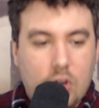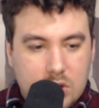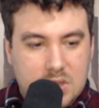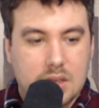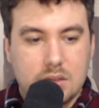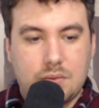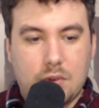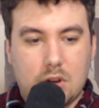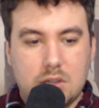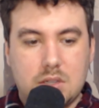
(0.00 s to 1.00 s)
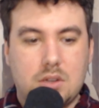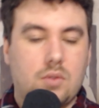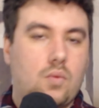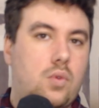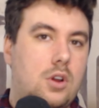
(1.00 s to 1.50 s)
First things first,
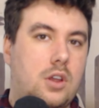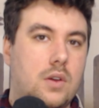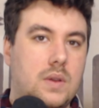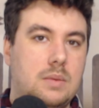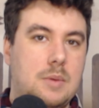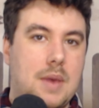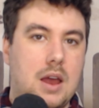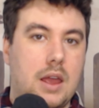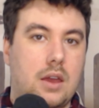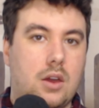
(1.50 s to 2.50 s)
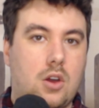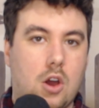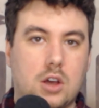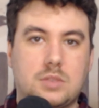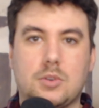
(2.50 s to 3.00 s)
we're going to be buying
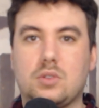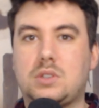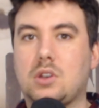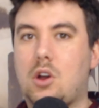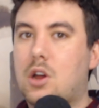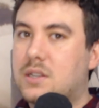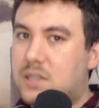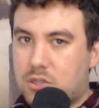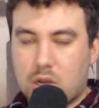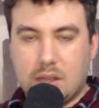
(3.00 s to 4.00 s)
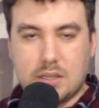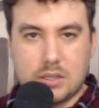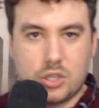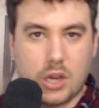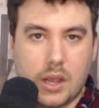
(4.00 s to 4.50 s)
Cosmos on a centralized
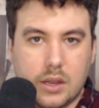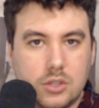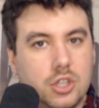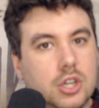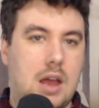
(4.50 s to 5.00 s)
exchange.